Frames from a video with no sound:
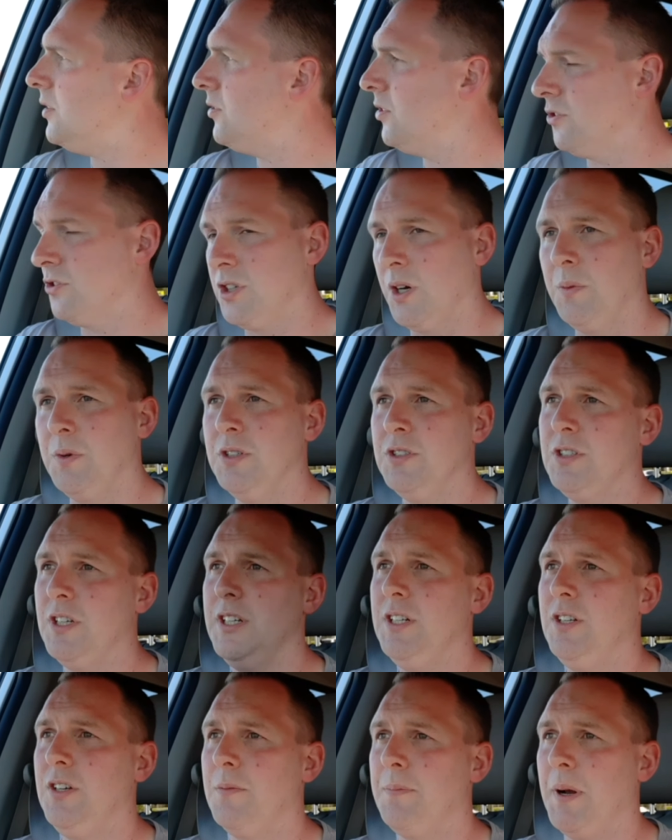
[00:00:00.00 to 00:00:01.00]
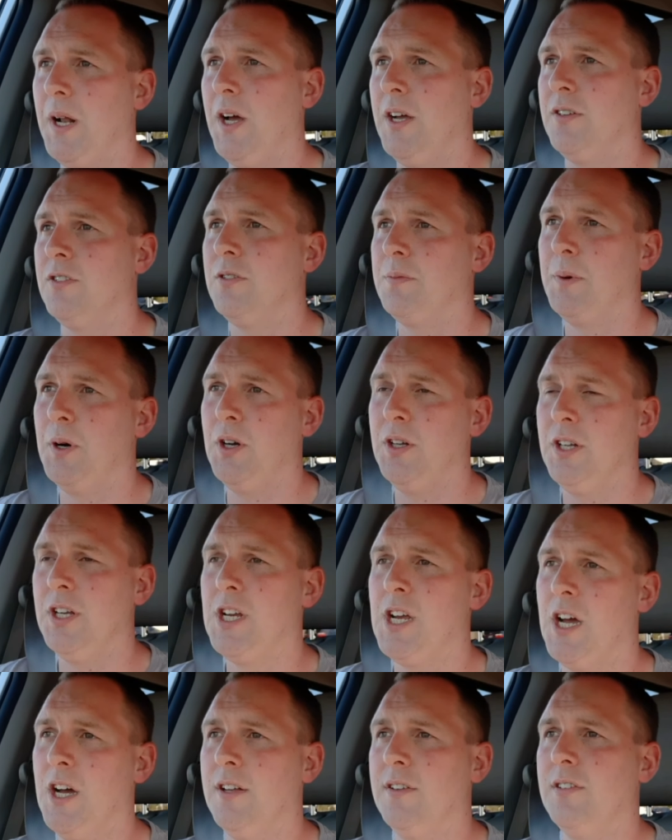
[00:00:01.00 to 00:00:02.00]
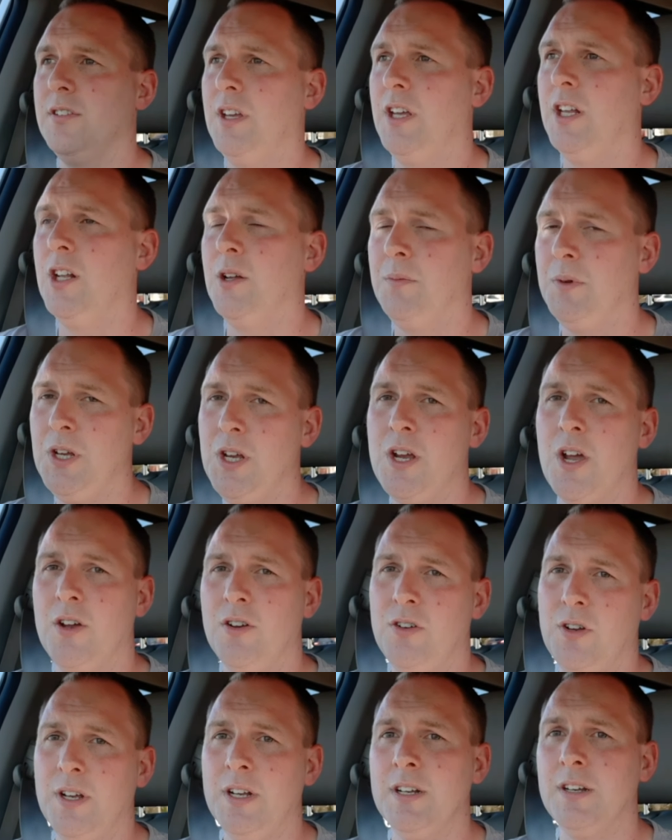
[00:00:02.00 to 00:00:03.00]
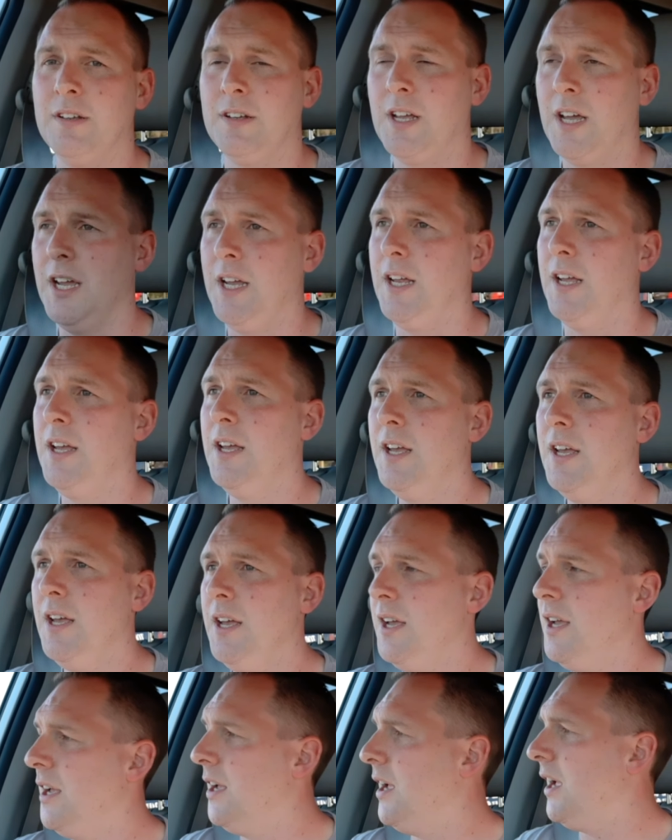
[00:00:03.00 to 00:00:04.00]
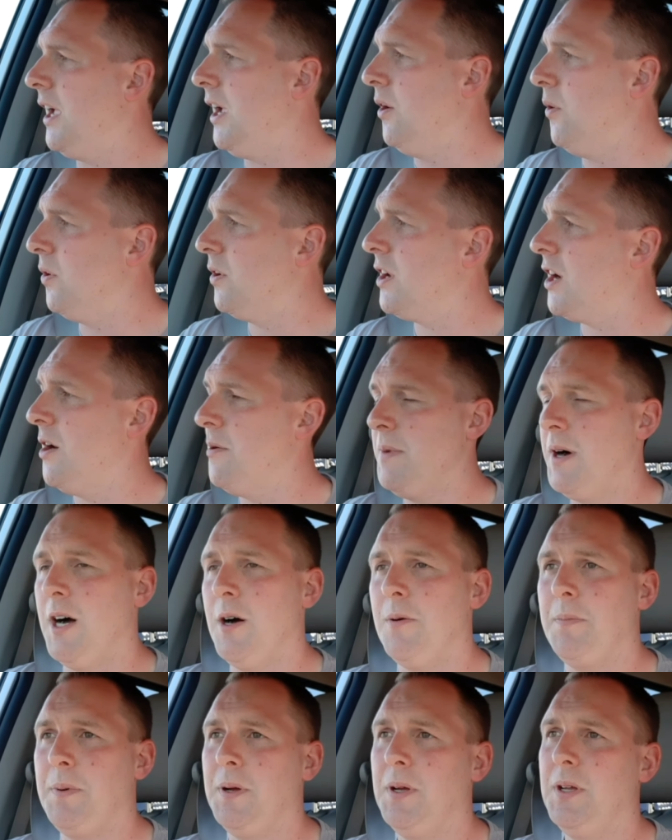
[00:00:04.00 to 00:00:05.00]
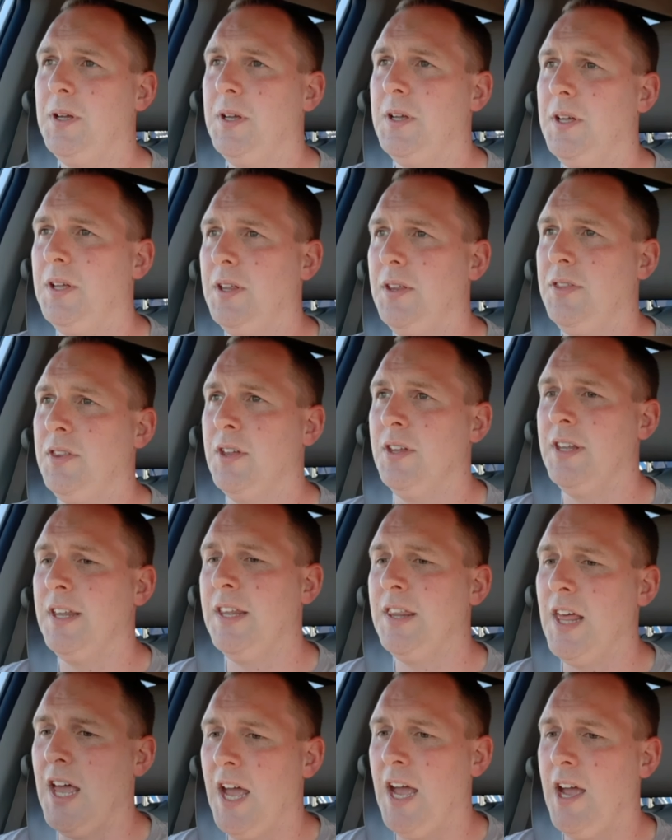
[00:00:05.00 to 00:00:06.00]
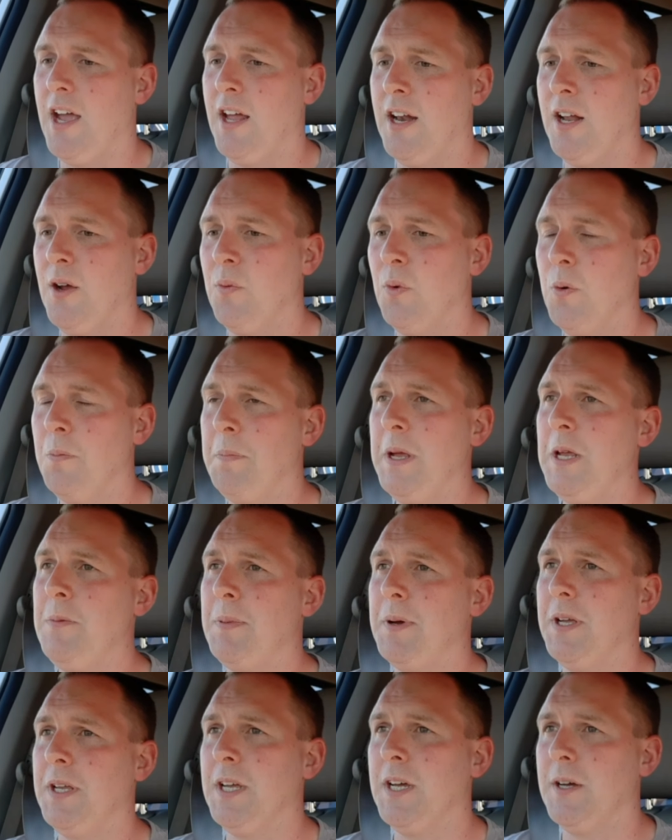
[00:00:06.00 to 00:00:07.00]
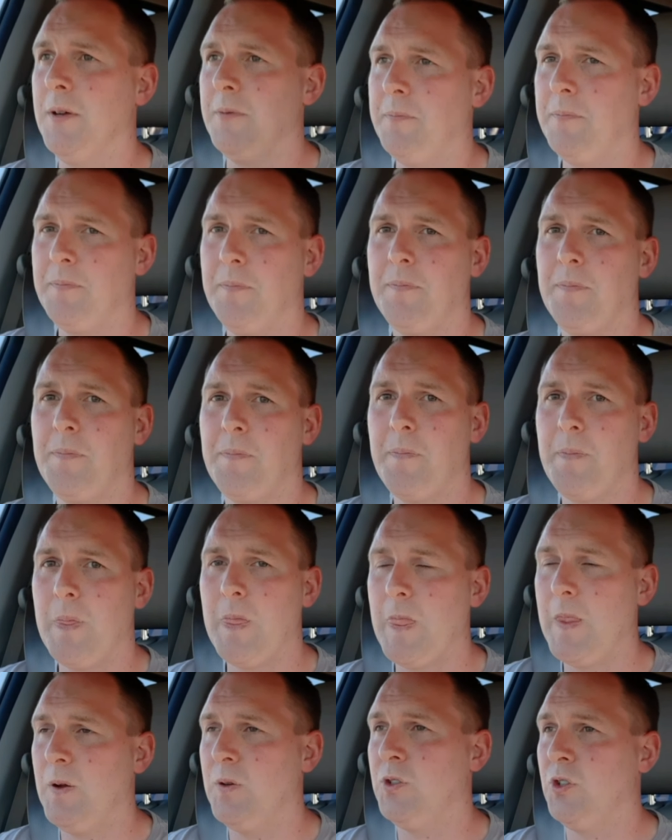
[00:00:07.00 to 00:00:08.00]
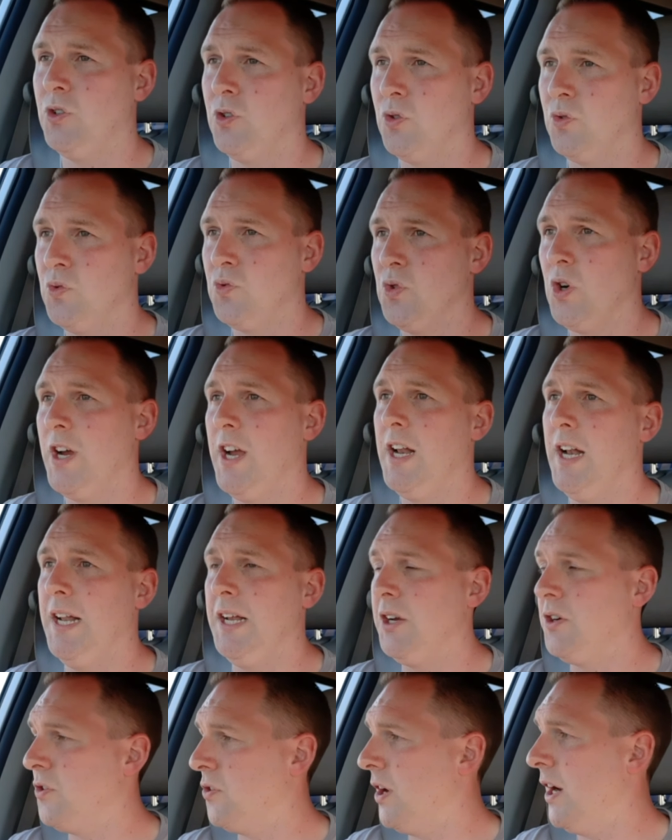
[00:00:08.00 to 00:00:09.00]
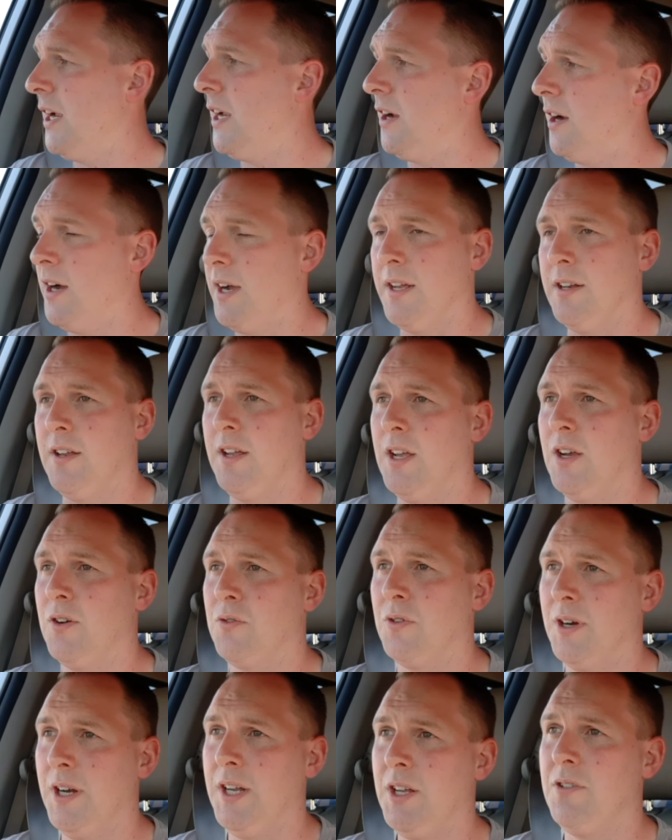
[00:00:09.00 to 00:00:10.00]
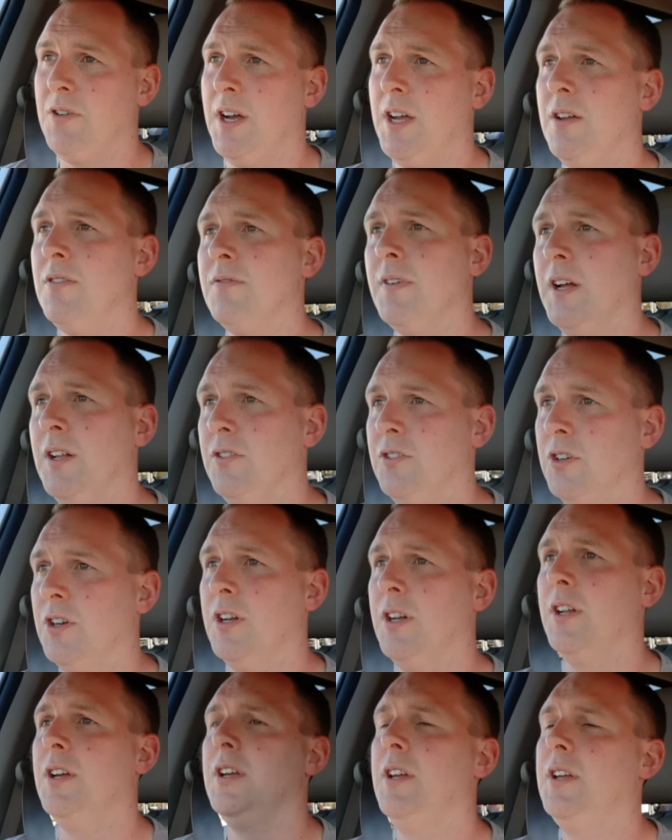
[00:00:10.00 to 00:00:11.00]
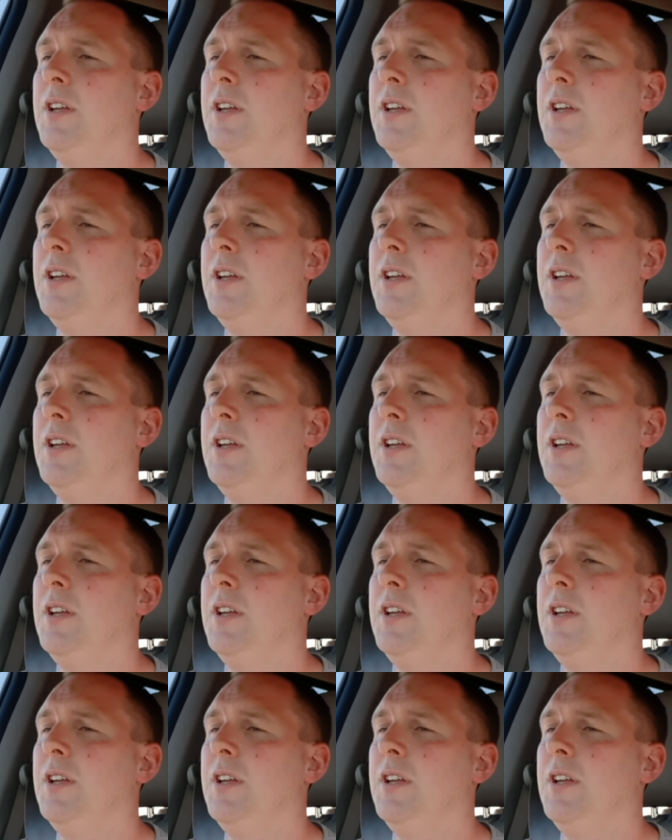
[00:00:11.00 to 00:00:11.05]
So if someone's in your blind spot and you can't see them, you go to indicate, it will come up, there, and it will beep at you. Which is a really great idea, really great invention.